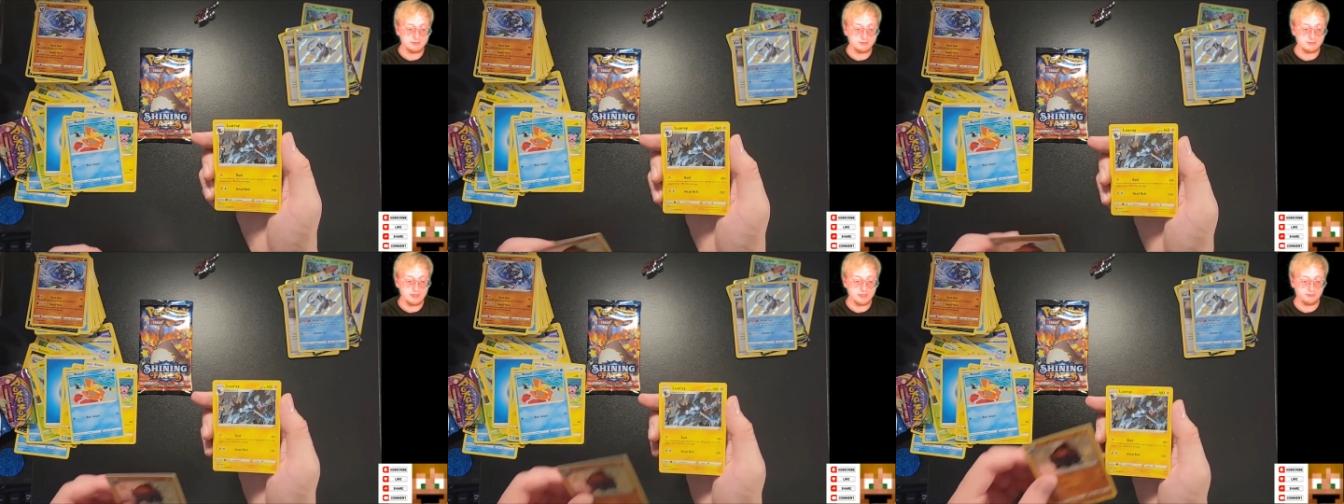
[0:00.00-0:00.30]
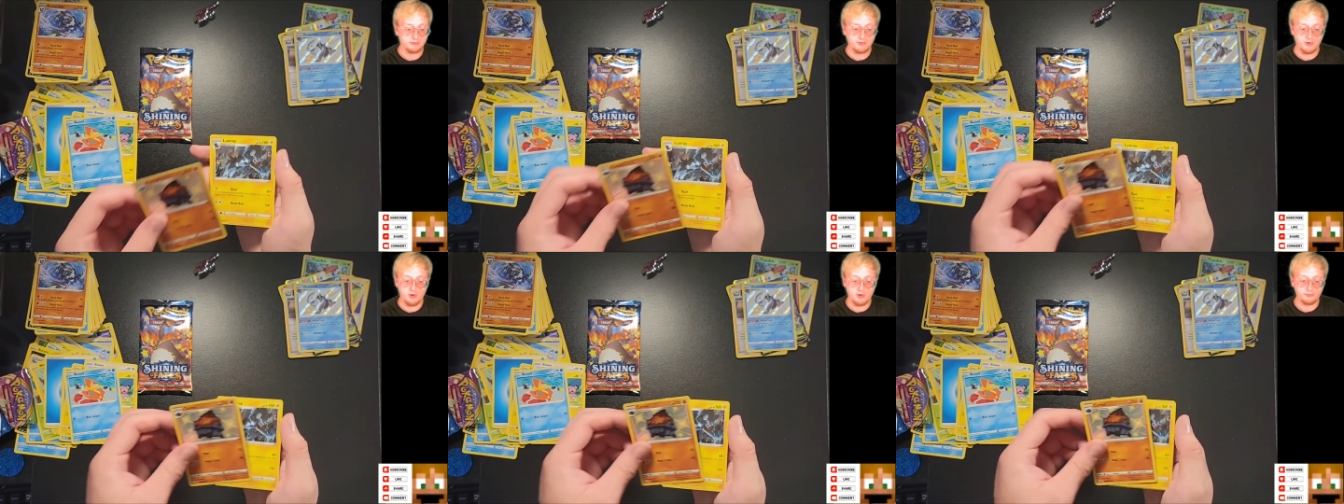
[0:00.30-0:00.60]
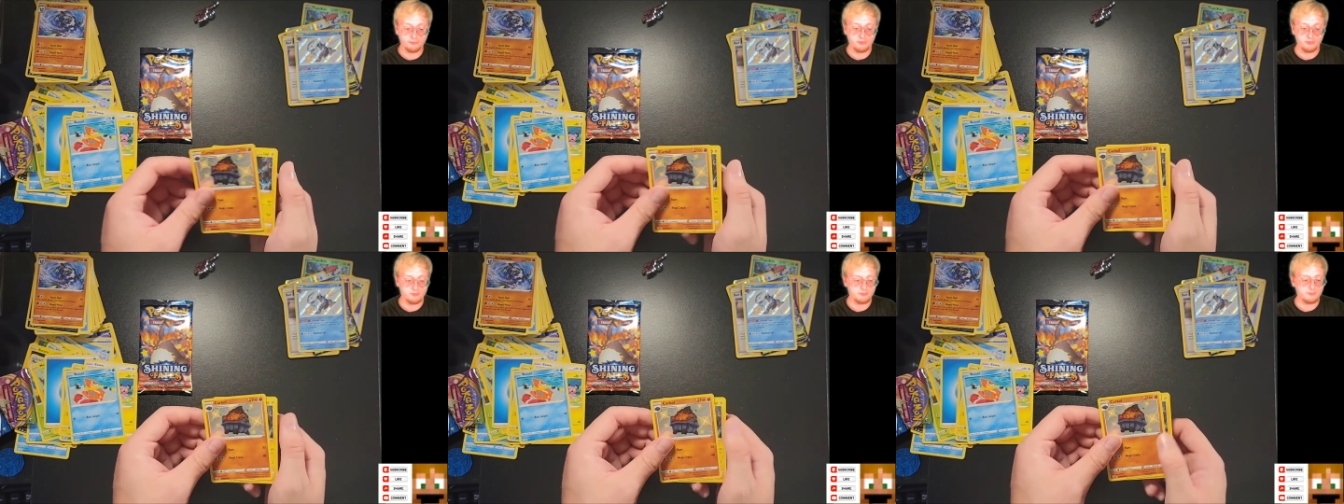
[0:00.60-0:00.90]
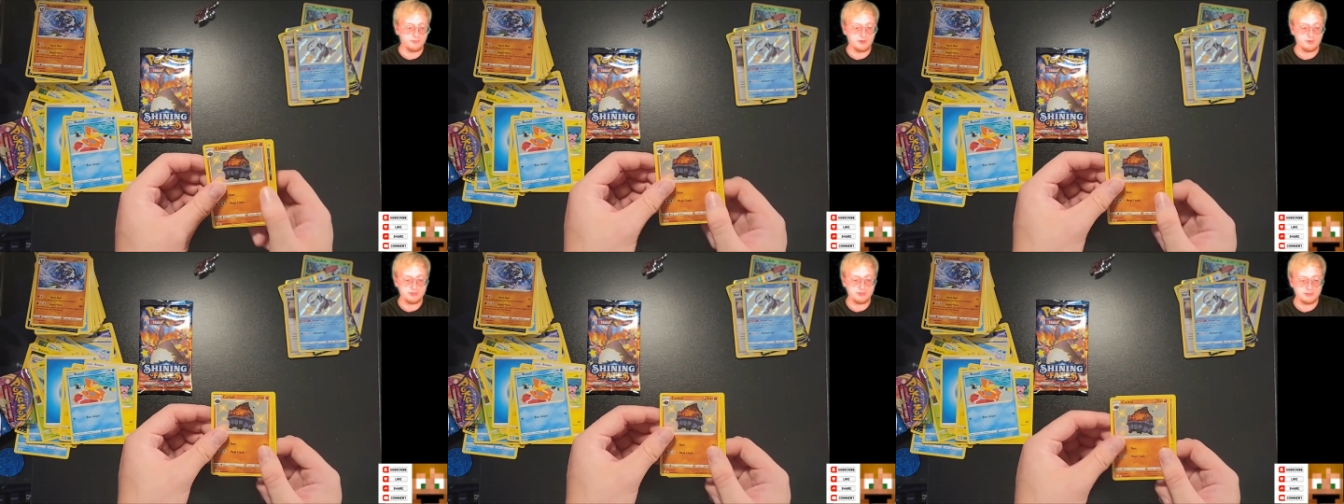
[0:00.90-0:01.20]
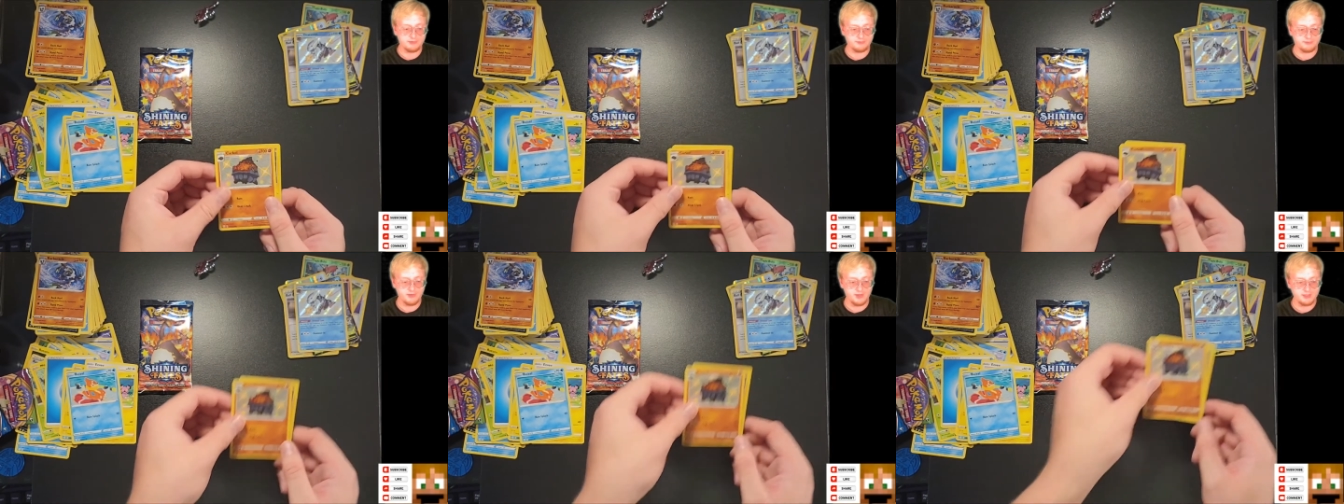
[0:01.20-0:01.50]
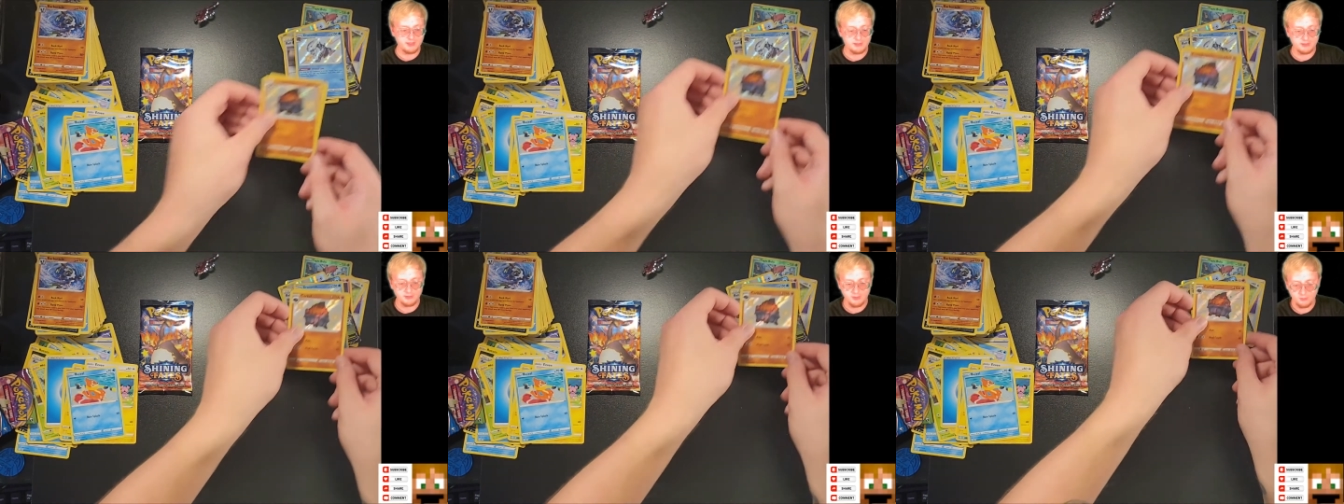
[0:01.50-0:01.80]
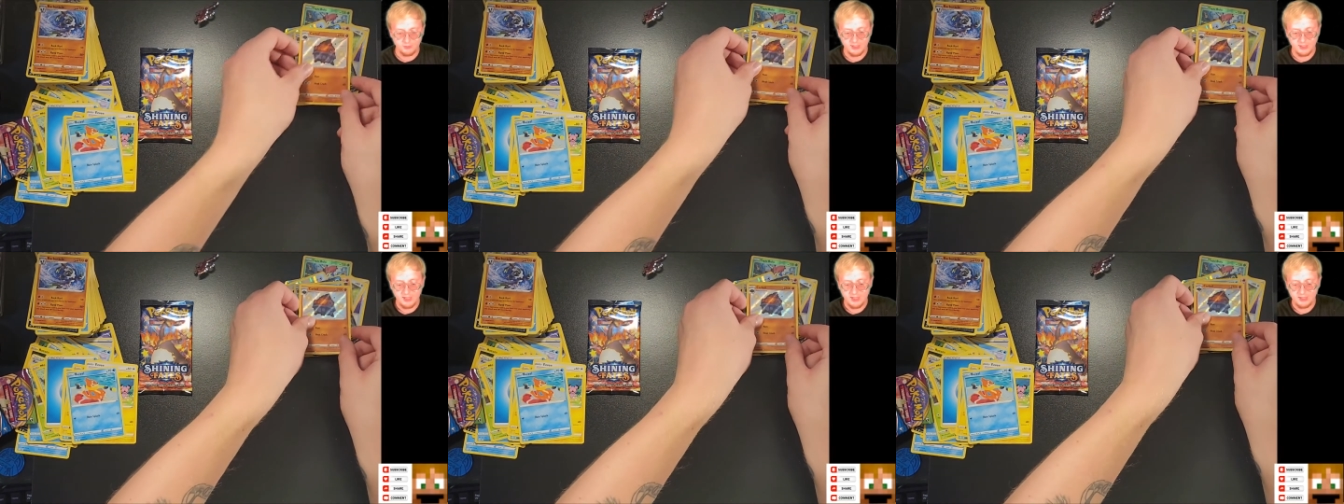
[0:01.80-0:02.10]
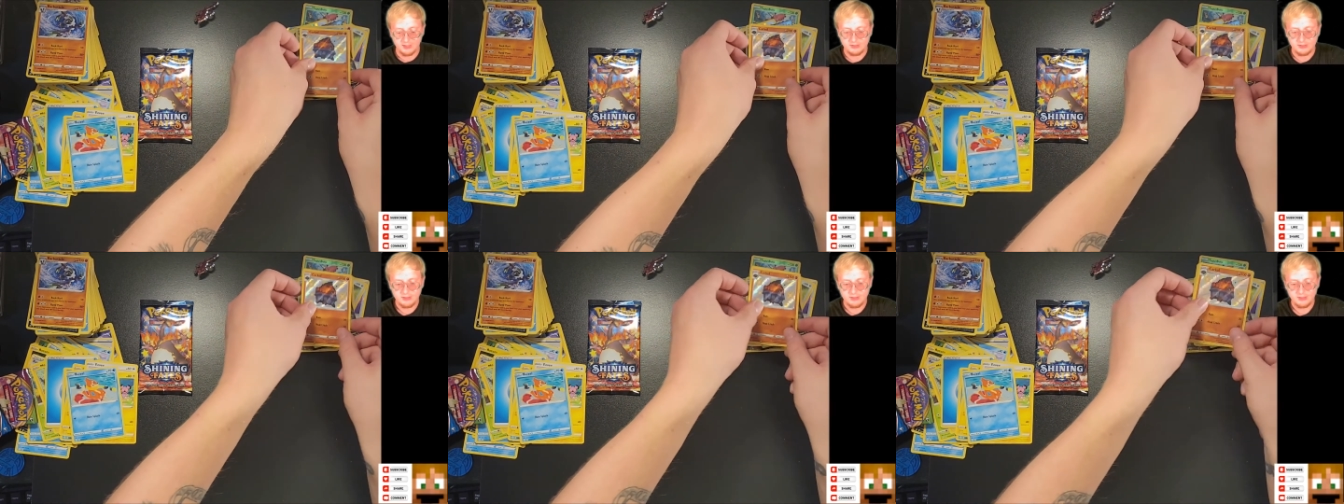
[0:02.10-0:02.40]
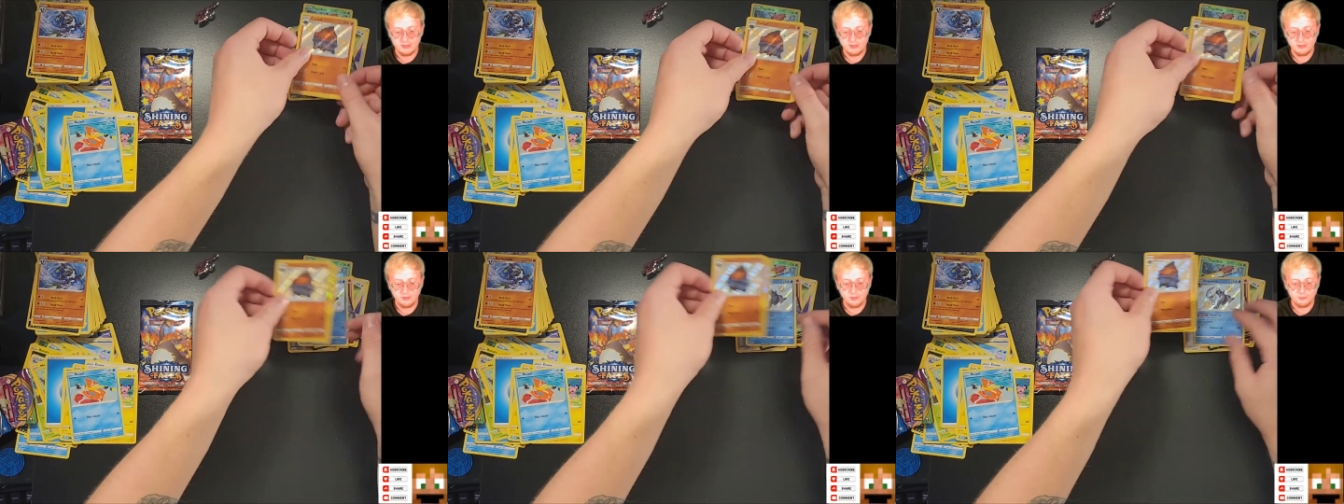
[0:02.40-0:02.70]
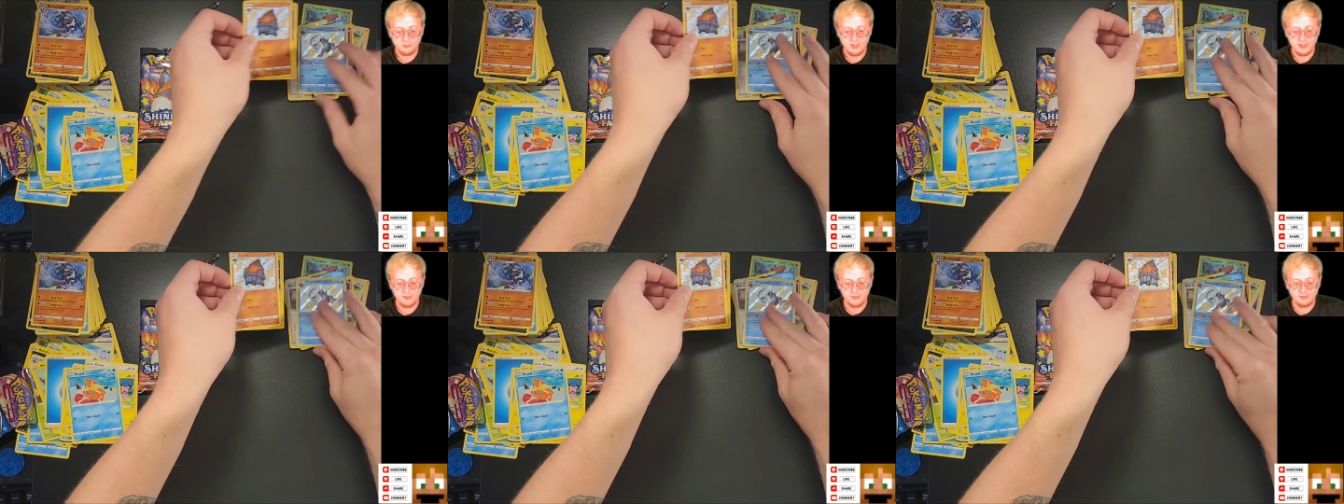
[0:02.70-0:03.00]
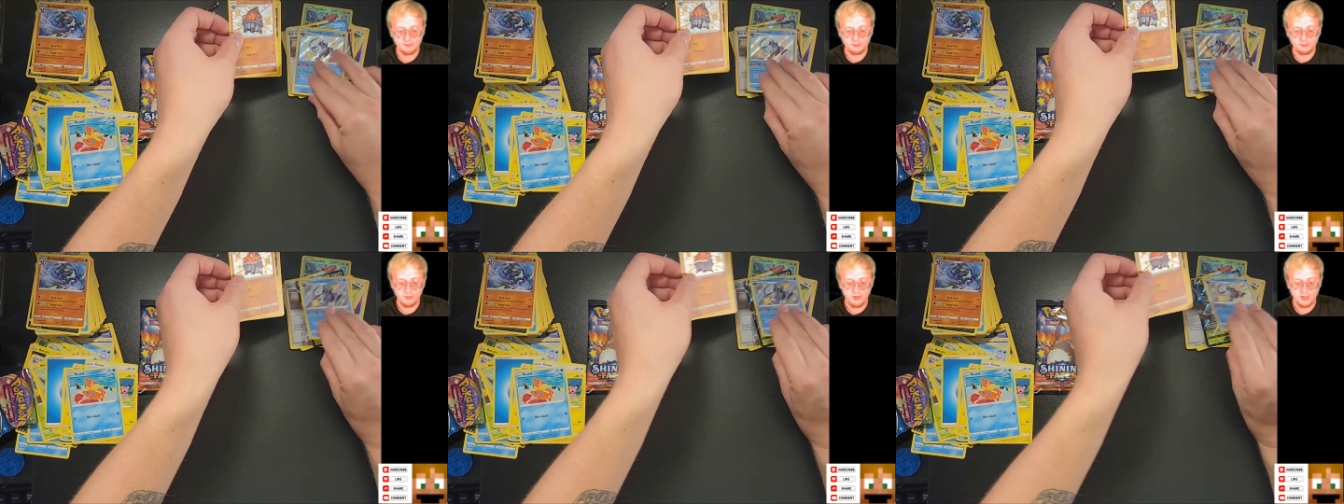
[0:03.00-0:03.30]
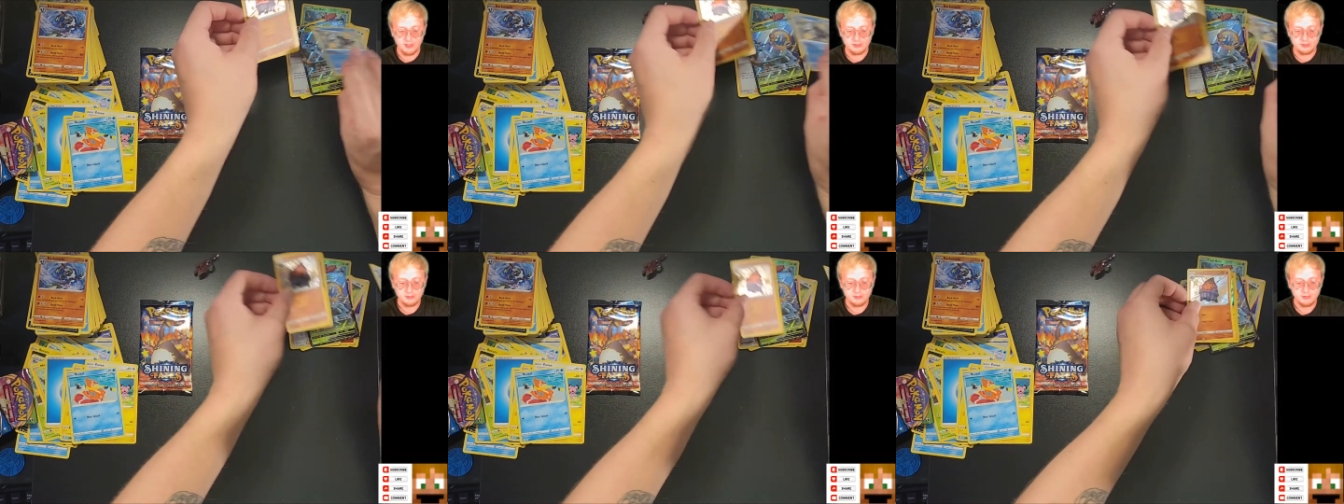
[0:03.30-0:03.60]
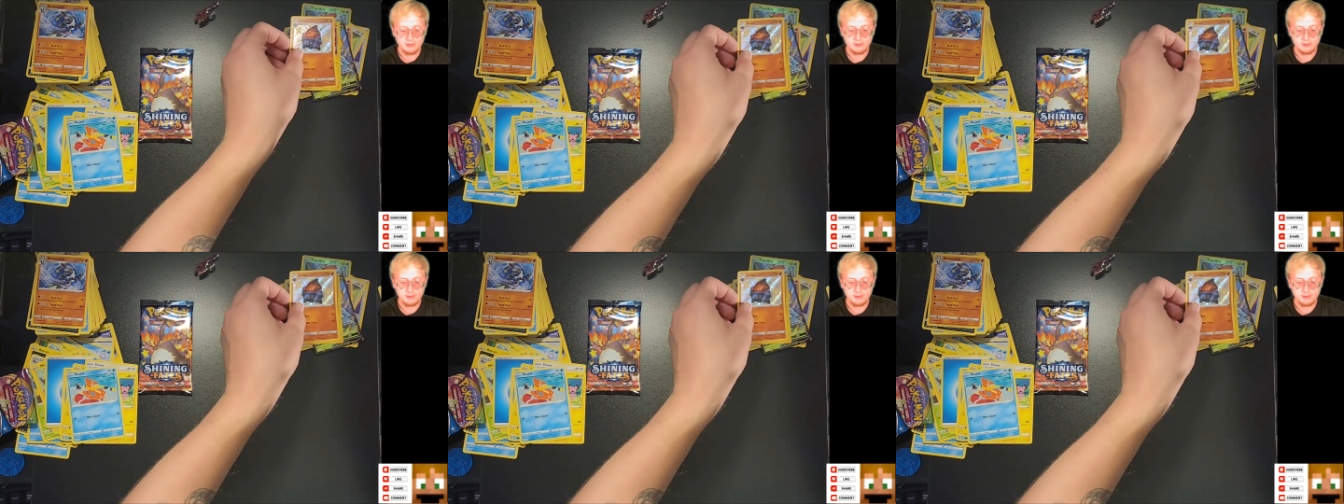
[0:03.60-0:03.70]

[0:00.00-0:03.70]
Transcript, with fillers: That's also very exciting. Okay, okay, that's great.